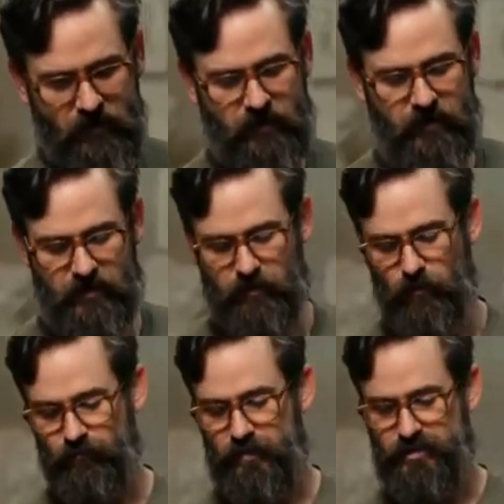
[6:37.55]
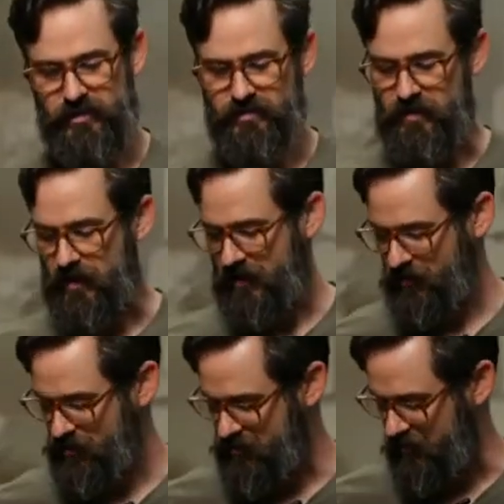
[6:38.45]
And then magenta, I
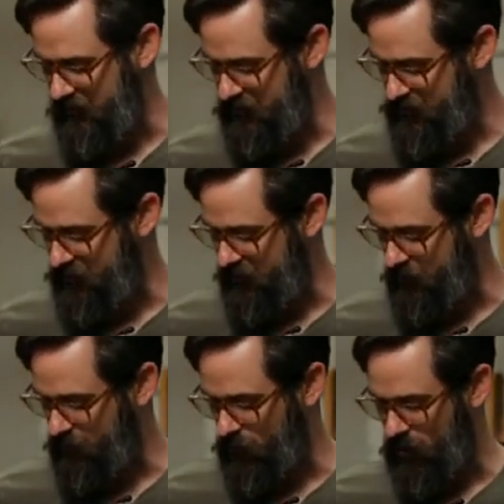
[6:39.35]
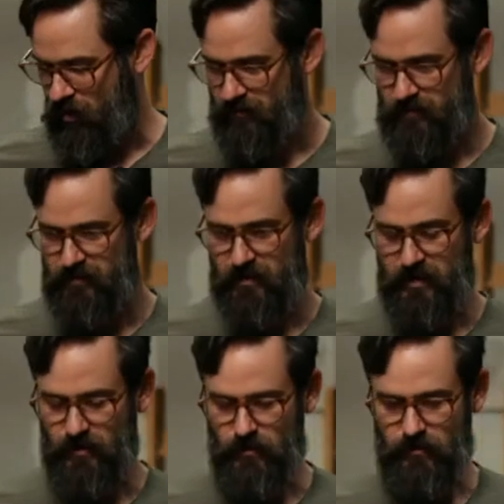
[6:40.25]
use alizarin more often than
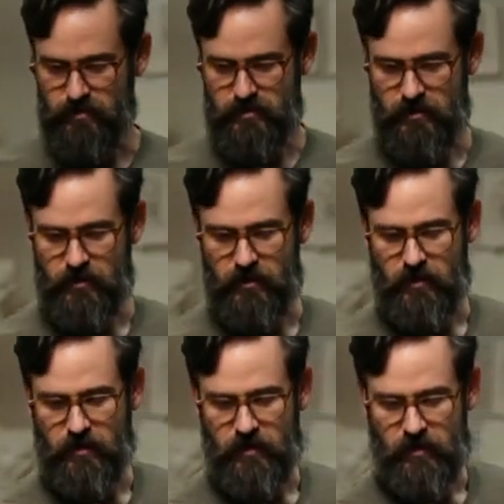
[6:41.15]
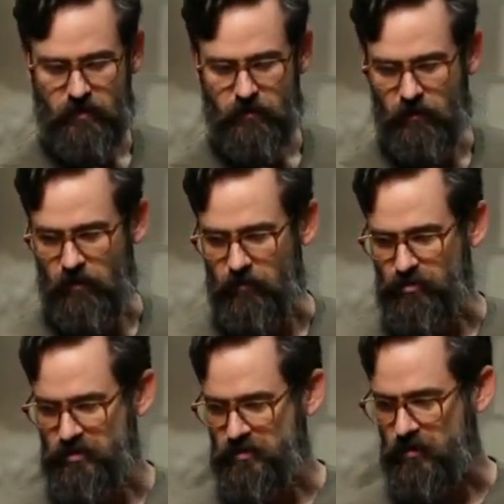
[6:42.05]
I use magenta.